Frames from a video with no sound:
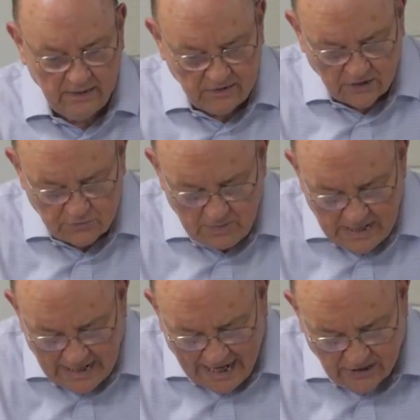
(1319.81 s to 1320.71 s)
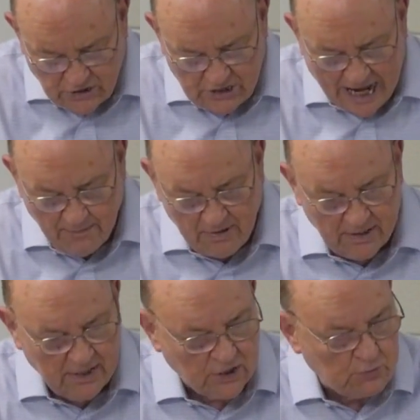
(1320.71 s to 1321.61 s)
just being a statement
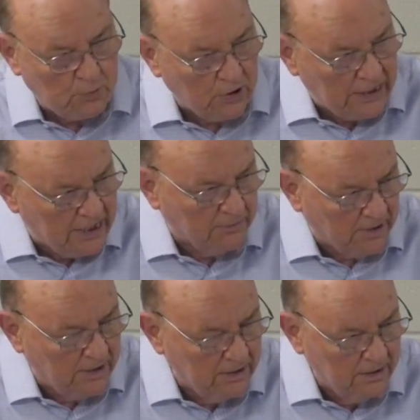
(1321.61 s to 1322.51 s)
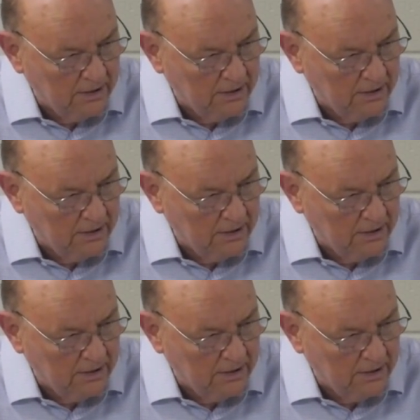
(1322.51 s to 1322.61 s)
against polygamy,